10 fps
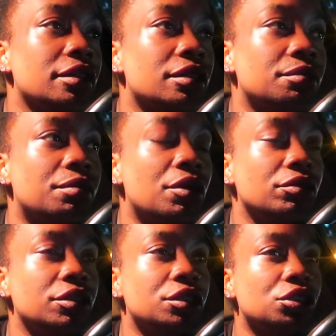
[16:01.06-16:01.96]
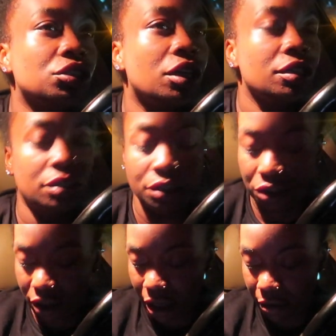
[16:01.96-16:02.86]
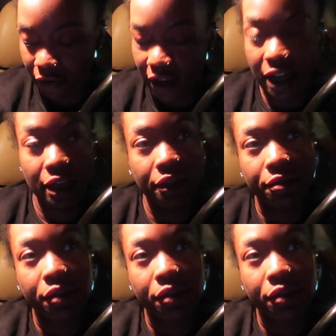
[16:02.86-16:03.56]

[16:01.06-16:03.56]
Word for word: some Polish sausage type of vibes.